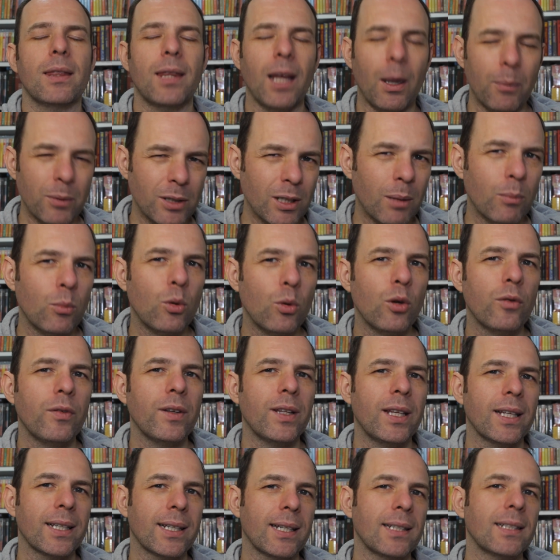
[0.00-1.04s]
That was a
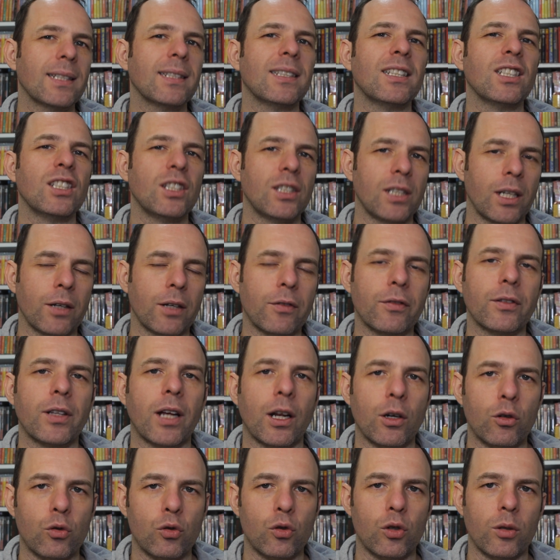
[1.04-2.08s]
movie that kind of deserved
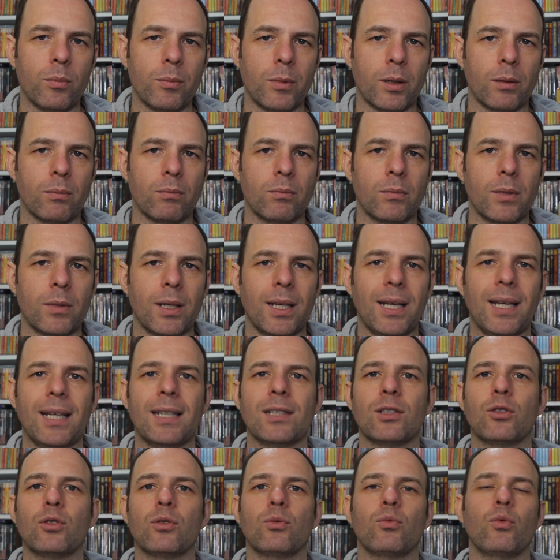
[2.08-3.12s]
that treatment.
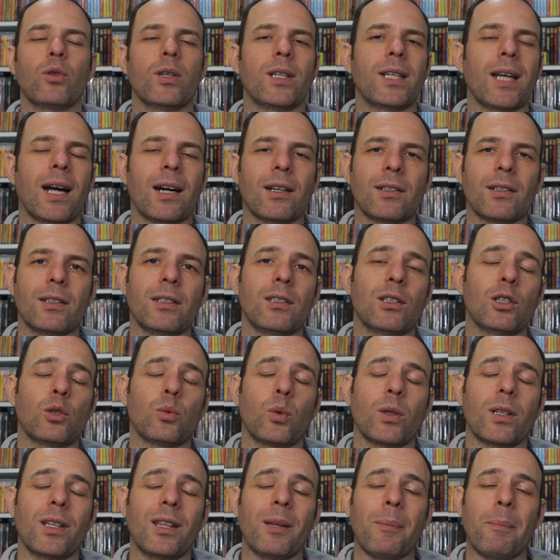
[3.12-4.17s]
It's regarded as
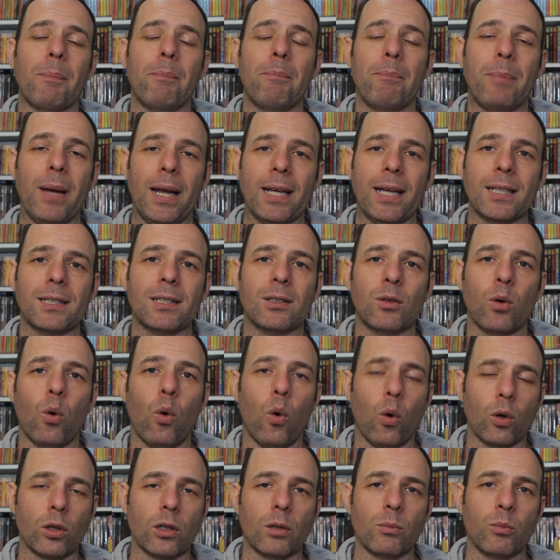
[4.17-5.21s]
one of the best
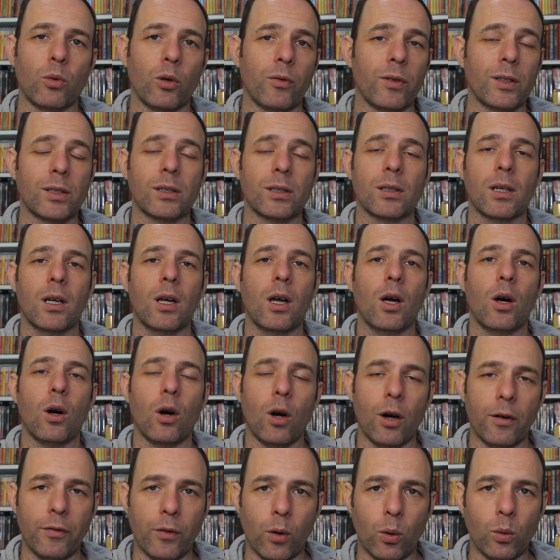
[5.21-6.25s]
horror movies
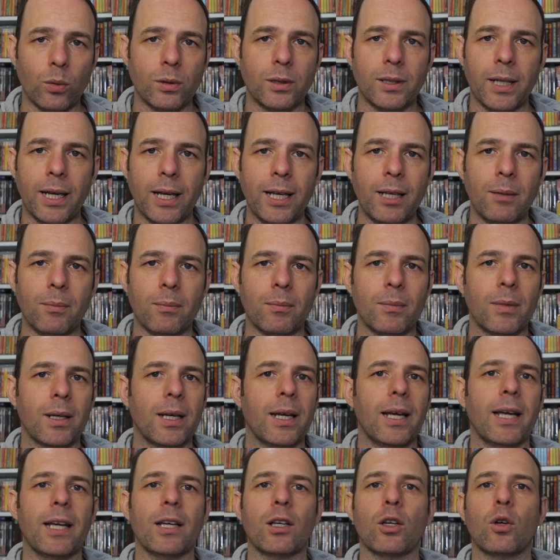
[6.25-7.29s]
of all time.
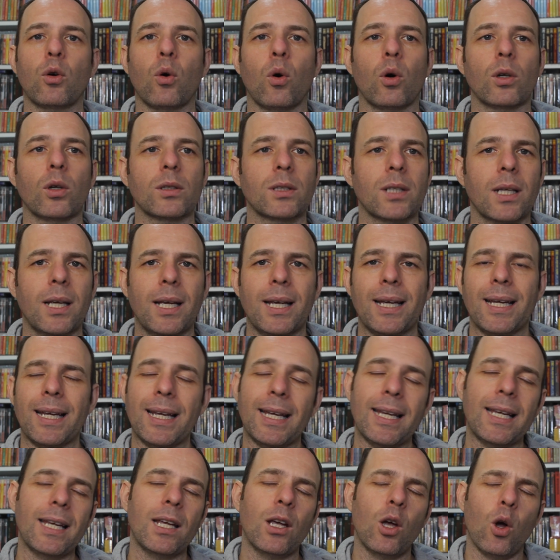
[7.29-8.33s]
It got
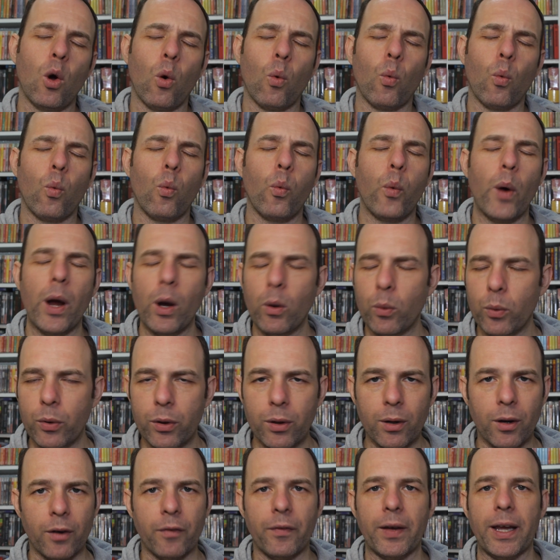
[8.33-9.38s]
a
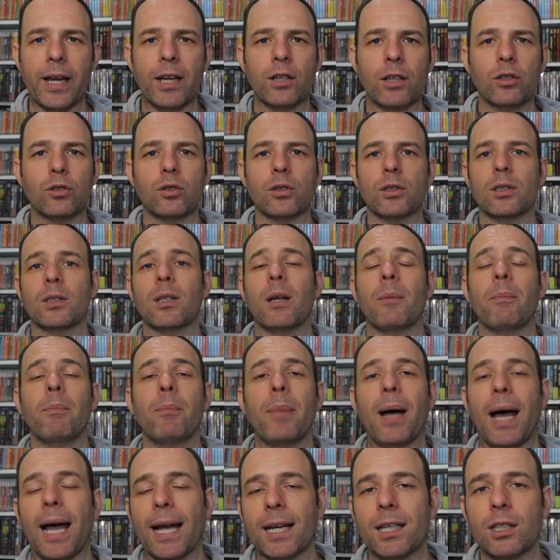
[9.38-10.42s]
wealth of extras and
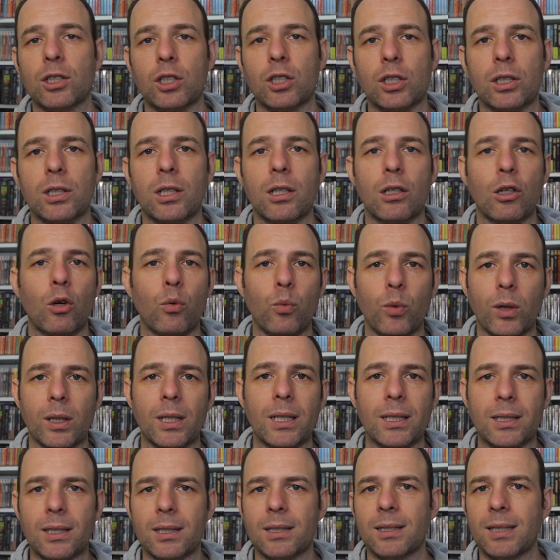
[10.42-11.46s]
packaging that it
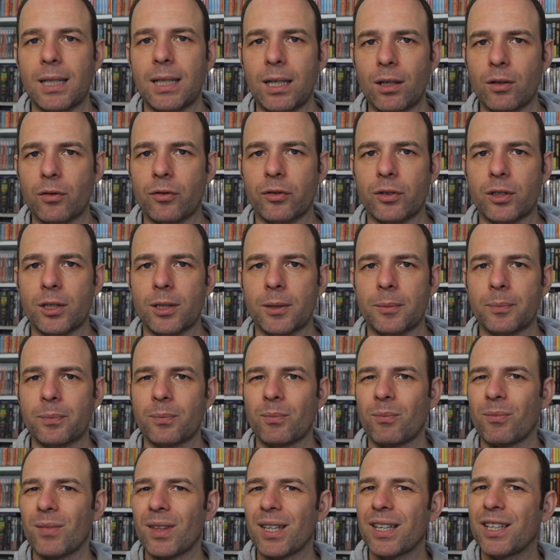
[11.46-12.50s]
really deserved.
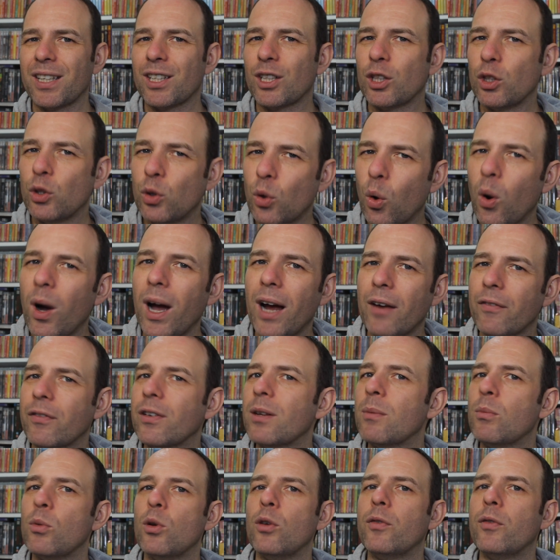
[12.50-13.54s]
Not
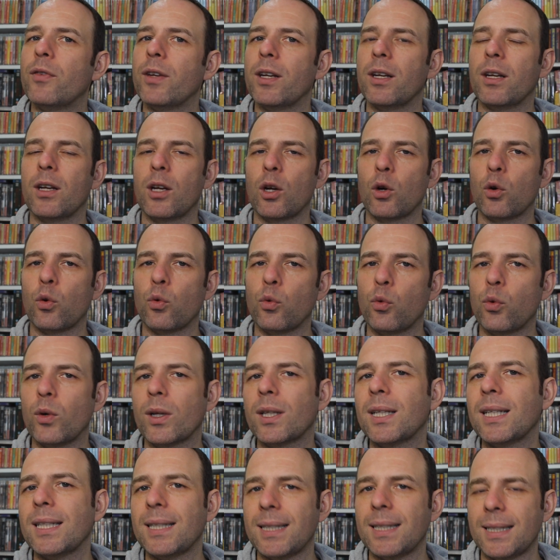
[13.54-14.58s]
every movie
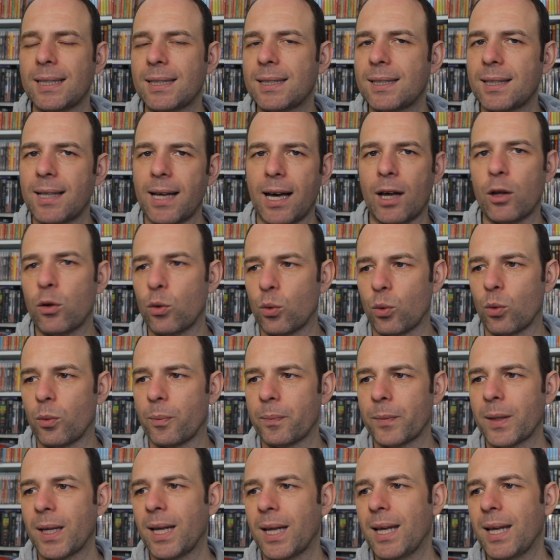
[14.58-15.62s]
really needs that though,
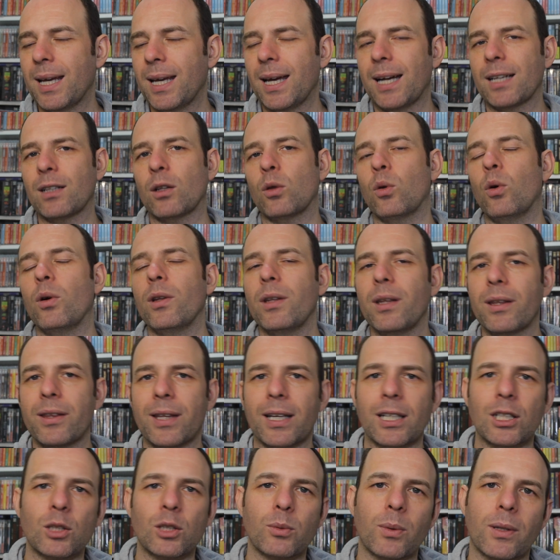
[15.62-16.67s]
and a lot of the
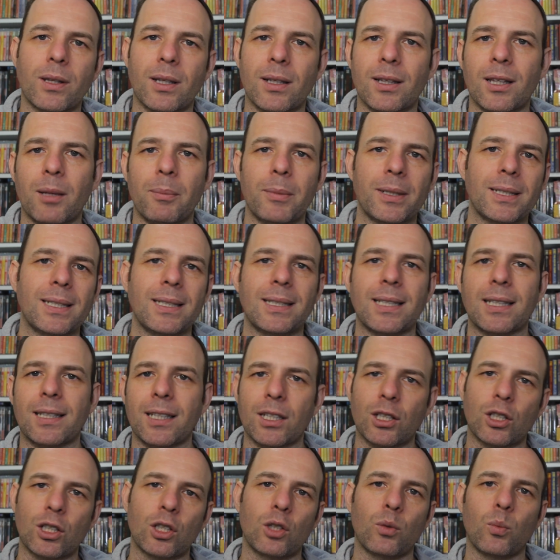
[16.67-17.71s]
things with the limited
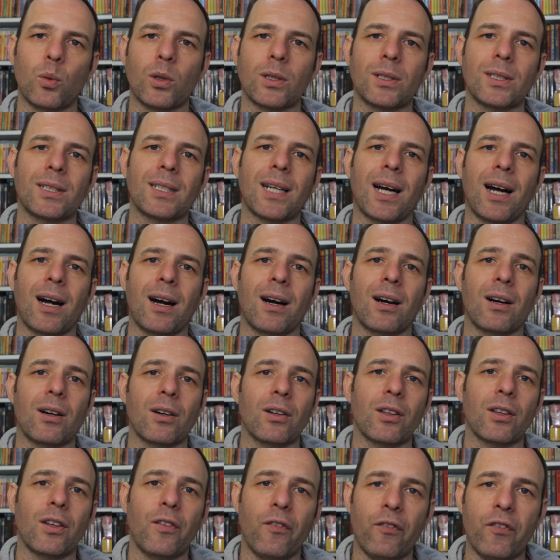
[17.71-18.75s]
edition ones
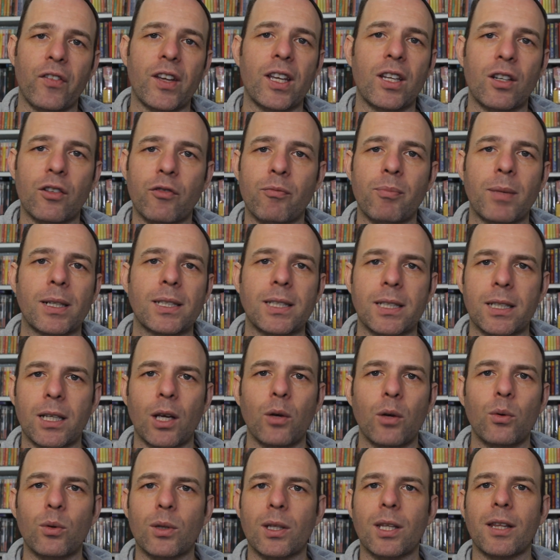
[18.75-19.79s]
are the fear of missing
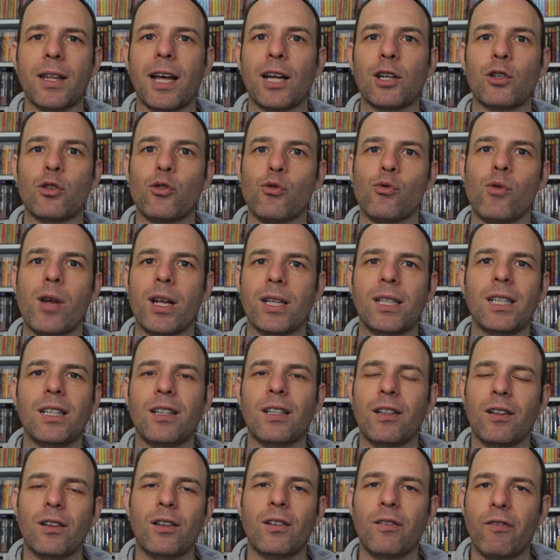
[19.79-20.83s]
out, that
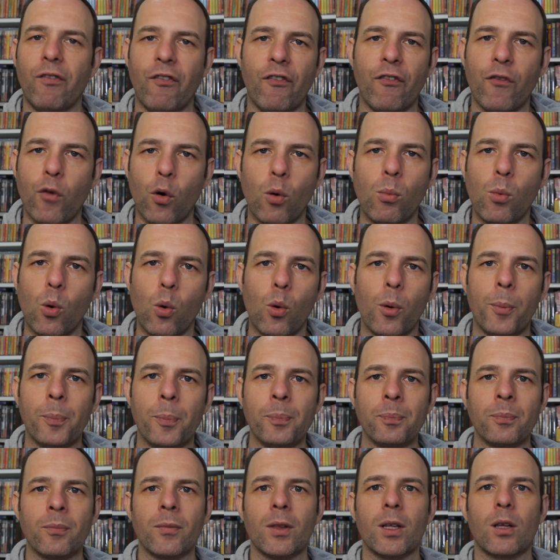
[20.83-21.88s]
dreaded FOMO,
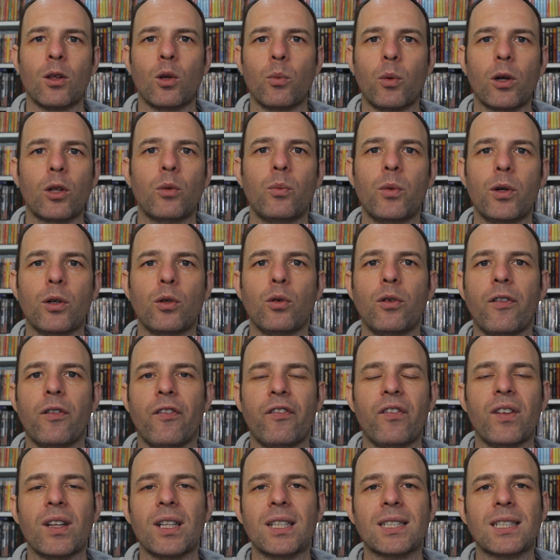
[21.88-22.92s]
the one where you
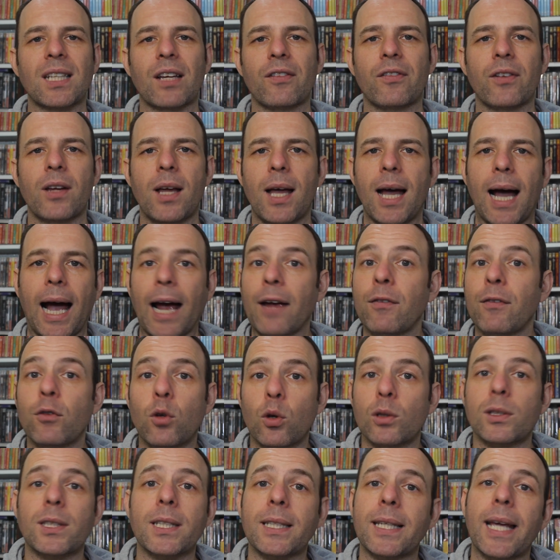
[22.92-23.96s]
feel as if I've
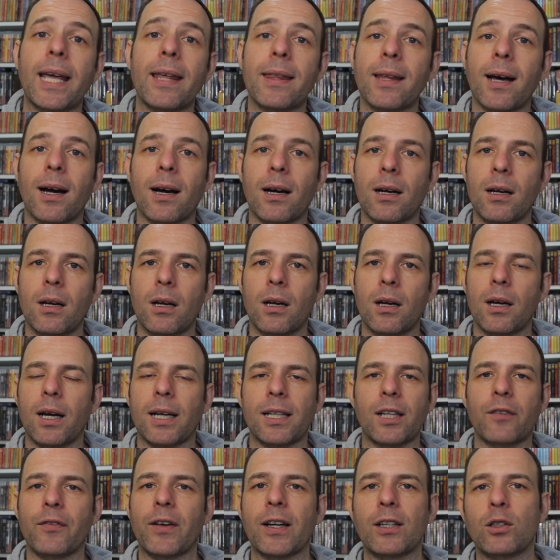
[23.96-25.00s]
got to get that,
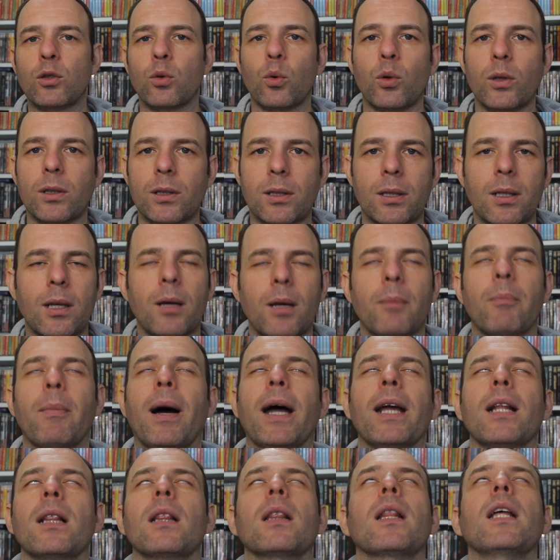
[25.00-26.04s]
and if I don't,
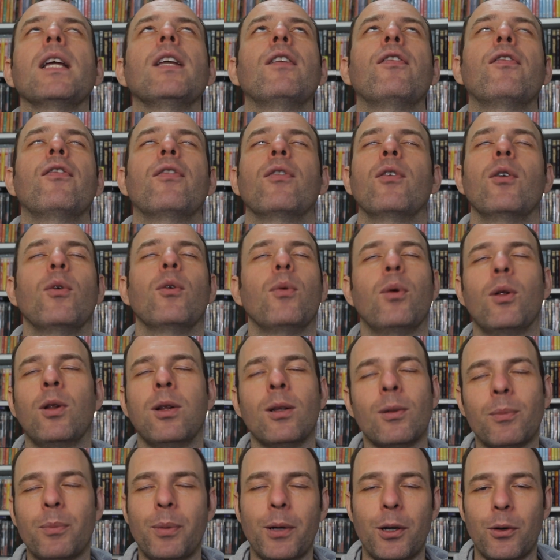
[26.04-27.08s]
my life
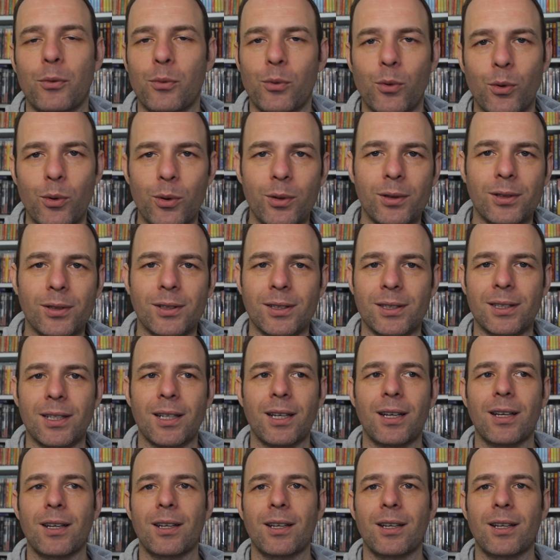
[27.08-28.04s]
will be ruined,